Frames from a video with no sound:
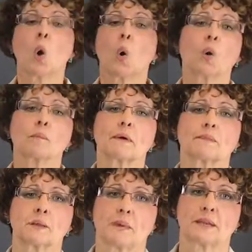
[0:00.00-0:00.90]
or a
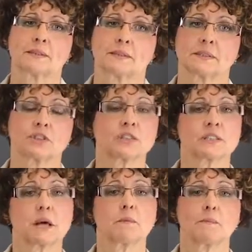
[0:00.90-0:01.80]
monthly basis, just
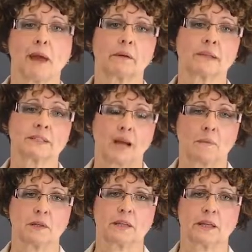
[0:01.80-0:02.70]
some amount and
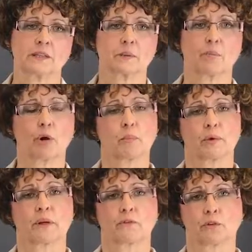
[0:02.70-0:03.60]
timing that is
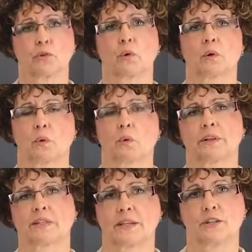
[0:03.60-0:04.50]
appropriate for your
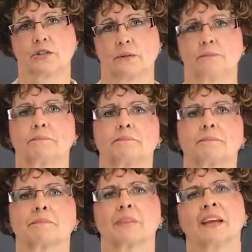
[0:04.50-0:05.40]
organization.
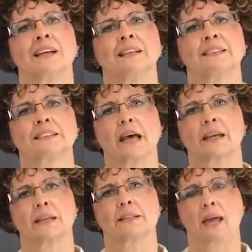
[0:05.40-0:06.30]

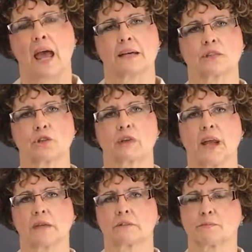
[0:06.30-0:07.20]
Second, ask your
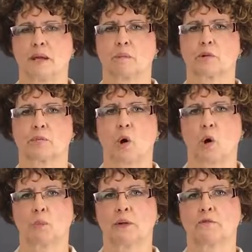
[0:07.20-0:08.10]
accounts payable
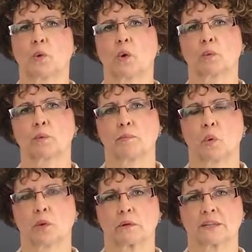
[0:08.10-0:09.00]
department for a
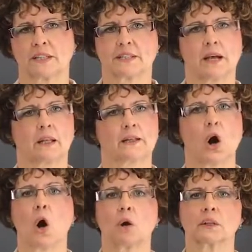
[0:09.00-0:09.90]
report detailing
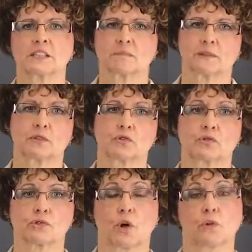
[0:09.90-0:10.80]
all
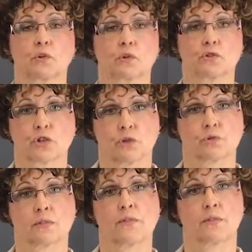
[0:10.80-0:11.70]
expenditures over your
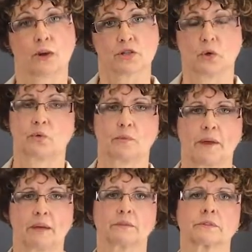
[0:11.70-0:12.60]
chosen threshold
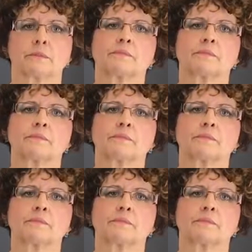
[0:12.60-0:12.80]
amount.